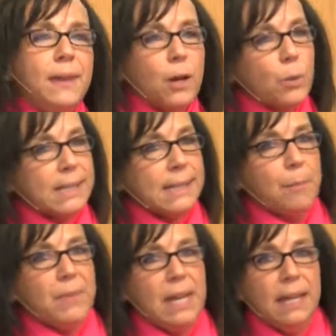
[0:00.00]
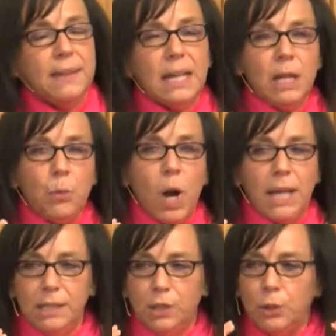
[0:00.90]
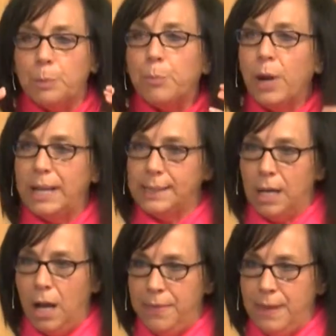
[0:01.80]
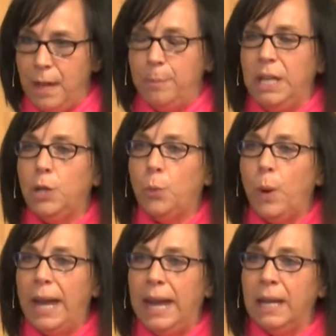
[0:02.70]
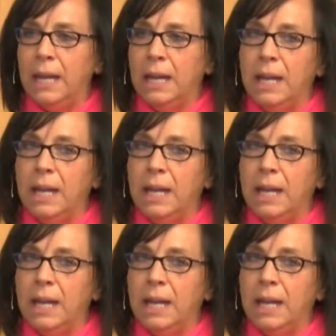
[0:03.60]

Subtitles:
there was something that he wanted to impress on them in a way